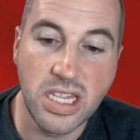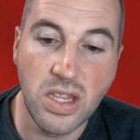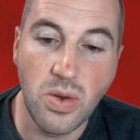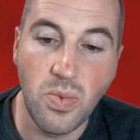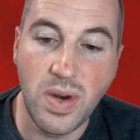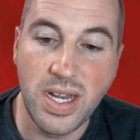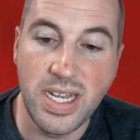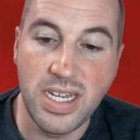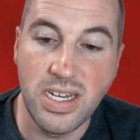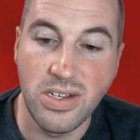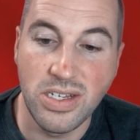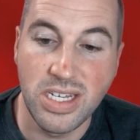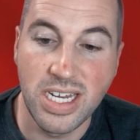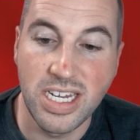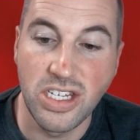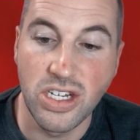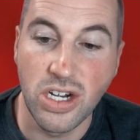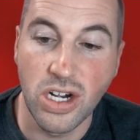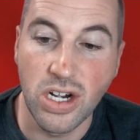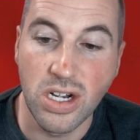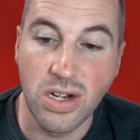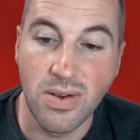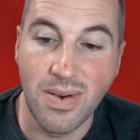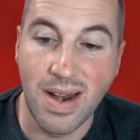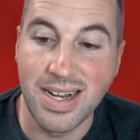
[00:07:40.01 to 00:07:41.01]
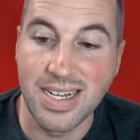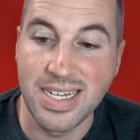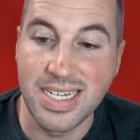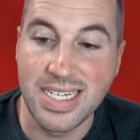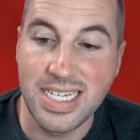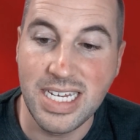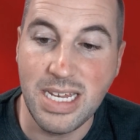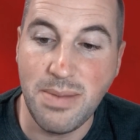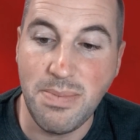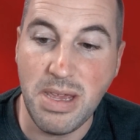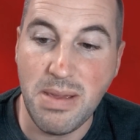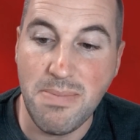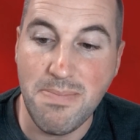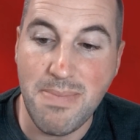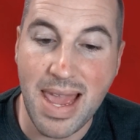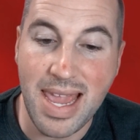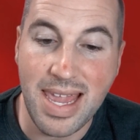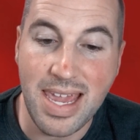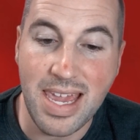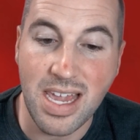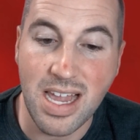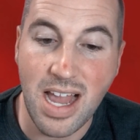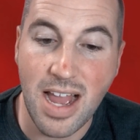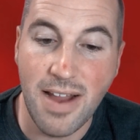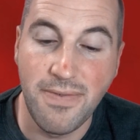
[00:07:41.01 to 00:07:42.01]
the windows had turned around to see me
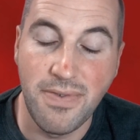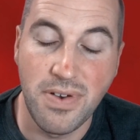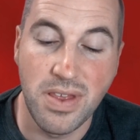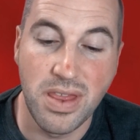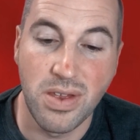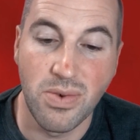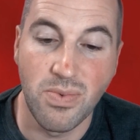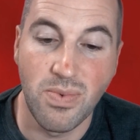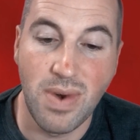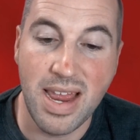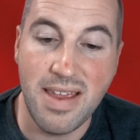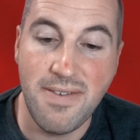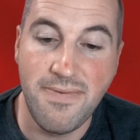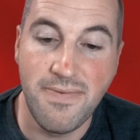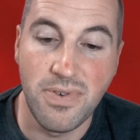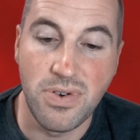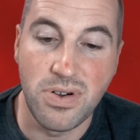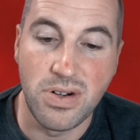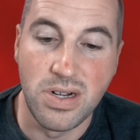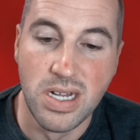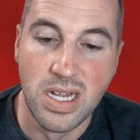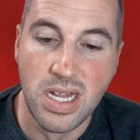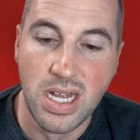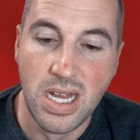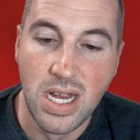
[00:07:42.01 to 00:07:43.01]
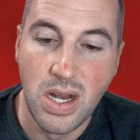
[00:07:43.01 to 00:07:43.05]
making off with the rifle?